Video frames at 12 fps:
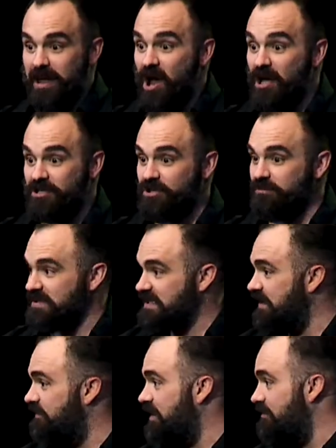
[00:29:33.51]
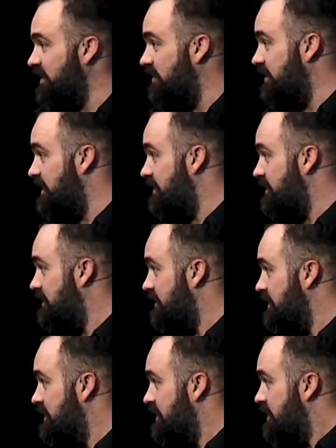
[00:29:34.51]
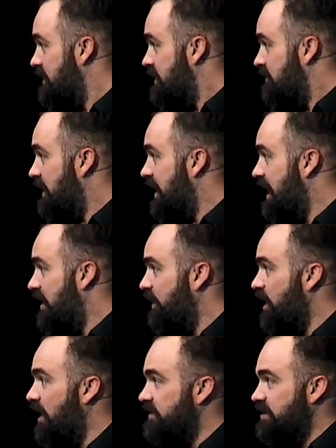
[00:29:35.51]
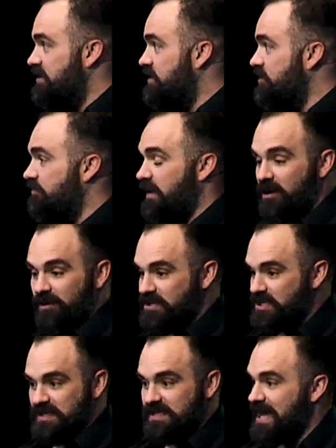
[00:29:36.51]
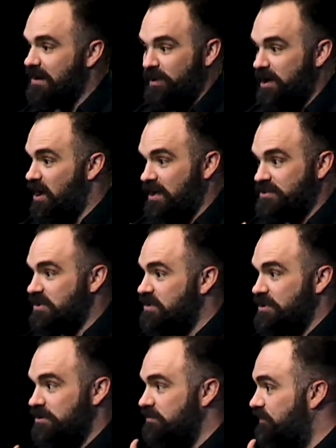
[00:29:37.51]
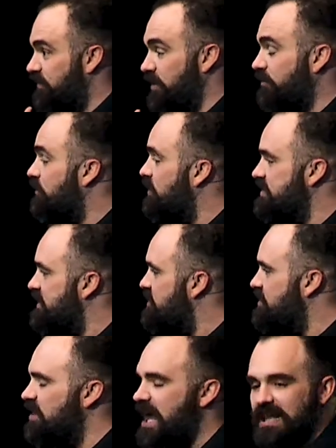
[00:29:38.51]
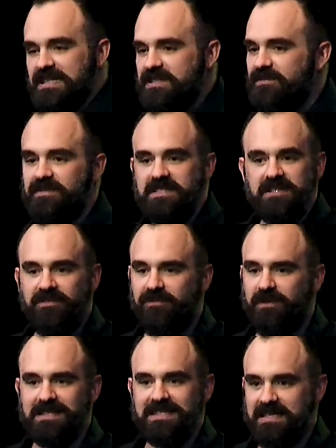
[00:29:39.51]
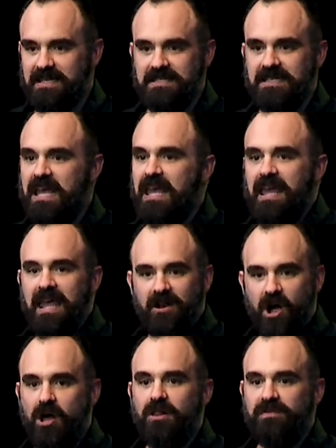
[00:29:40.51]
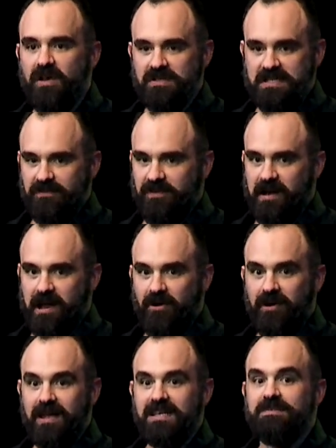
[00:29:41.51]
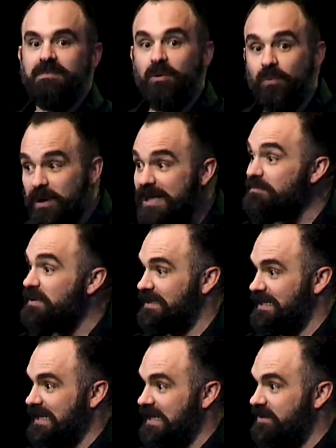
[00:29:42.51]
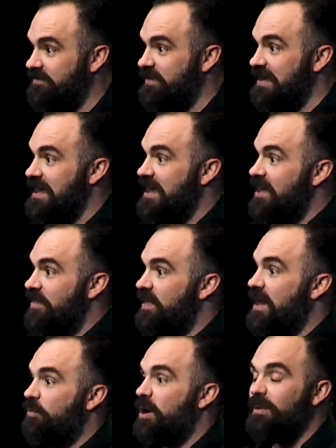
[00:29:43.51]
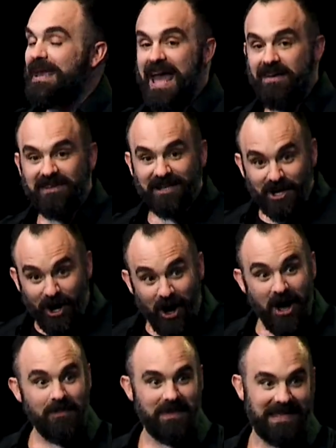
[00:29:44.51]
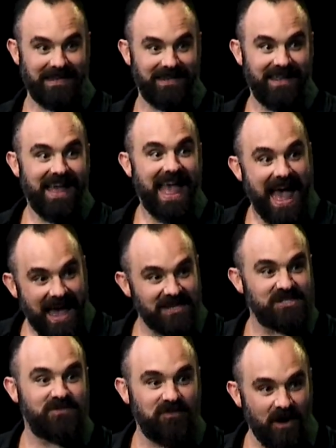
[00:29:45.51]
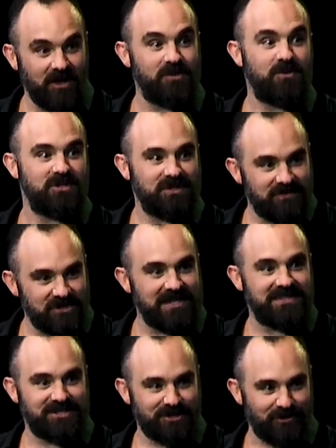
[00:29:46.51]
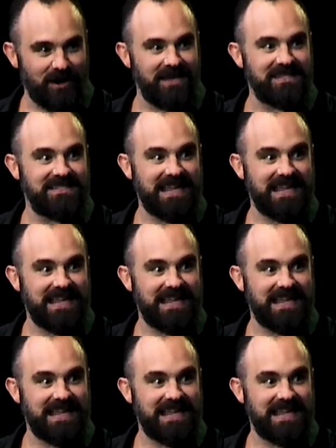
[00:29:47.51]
ought to receive communion, right? How we ought to do marriages, how we ought to do funerals. There's lots of differences in all of those different areas, but we believe that what we have in common as followers of Jesus Christ